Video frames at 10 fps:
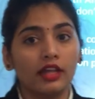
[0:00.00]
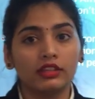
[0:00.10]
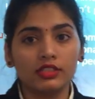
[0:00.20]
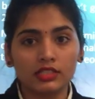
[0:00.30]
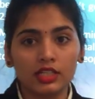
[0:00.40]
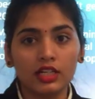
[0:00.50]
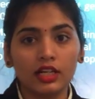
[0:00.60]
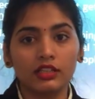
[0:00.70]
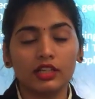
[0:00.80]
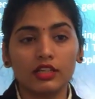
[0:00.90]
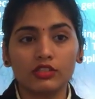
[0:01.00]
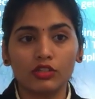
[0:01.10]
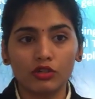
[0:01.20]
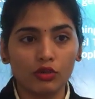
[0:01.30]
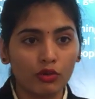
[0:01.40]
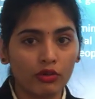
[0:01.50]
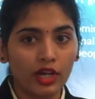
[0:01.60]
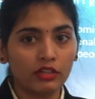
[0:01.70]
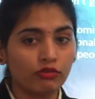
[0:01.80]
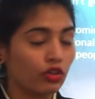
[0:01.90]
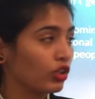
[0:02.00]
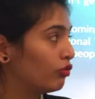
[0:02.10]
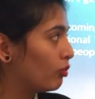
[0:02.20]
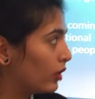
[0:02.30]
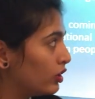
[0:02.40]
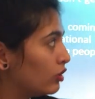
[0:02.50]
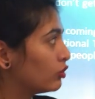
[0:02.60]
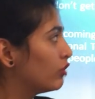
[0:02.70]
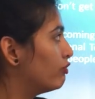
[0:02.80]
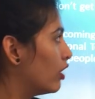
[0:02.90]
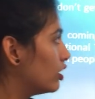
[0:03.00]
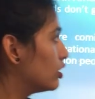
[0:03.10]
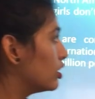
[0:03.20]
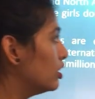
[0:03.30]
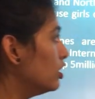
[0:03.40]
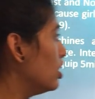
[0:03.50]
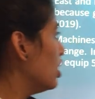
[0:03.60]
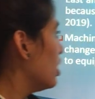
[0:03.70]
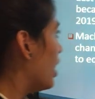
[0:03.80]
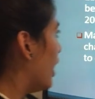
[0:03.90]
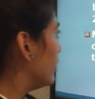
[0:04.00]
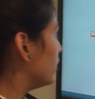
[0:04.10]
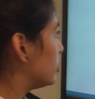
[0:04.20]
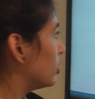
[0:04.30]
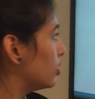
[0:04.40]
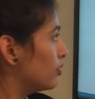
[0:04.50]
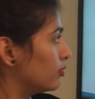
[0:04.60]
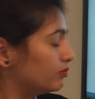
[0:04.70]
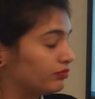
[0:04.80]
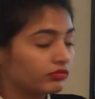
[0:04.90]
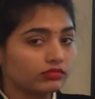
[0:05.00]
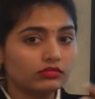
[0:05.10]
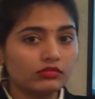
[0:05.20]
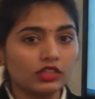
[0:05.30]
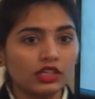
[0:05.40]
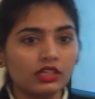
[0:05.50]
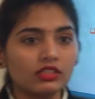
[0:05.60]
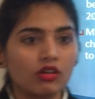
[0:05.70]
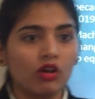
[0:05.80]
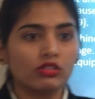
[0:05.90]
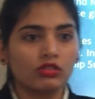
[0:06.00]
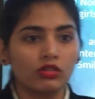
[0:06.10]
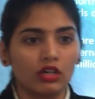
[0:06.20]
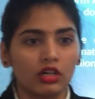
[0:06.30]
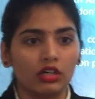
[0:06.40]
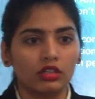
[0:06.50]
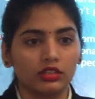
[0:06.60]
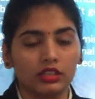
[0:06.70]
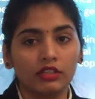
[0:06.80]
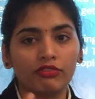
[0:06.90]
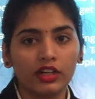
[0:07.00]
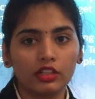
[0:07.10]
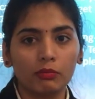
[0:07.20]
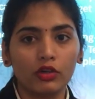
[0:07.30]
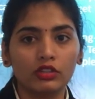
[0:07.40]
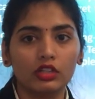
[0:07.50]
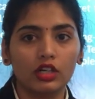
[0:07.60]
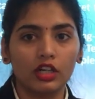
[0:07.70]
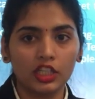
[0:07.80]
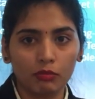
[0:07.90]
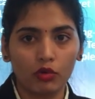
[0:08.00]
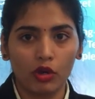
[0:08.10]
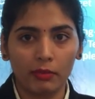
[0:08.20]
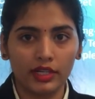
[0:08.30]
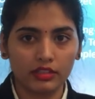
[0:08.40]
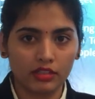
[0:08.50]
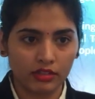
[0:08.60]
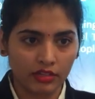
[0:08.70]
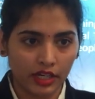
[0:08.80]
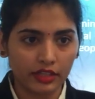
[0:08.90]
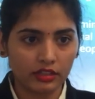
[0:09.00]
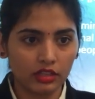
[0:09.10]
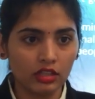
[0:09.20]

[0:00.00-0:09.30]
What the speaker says: and the skill, and there is the no right for the woman to the work, and it's also effect upon the unemployment rate